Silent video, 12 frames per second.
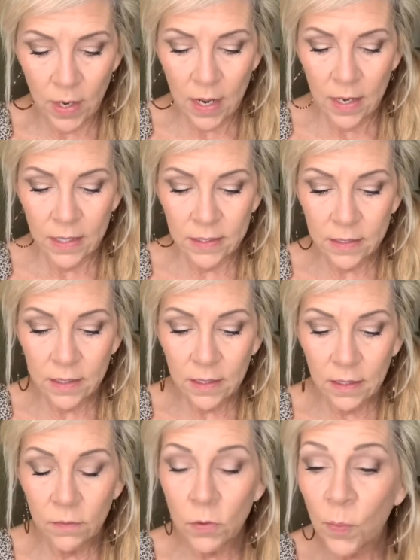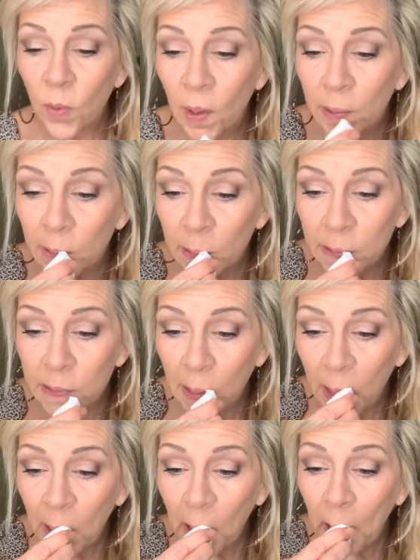it's going to give your products
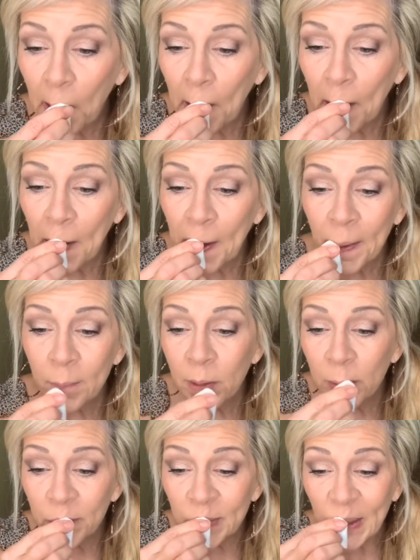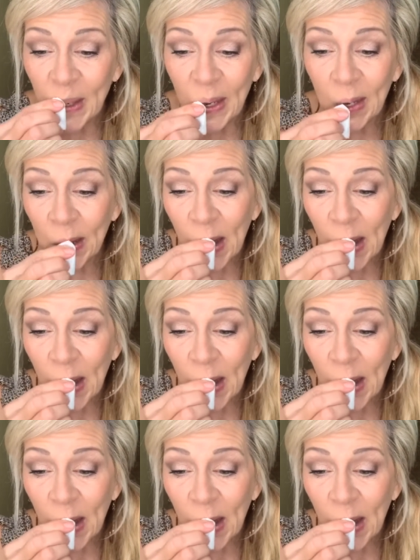better skin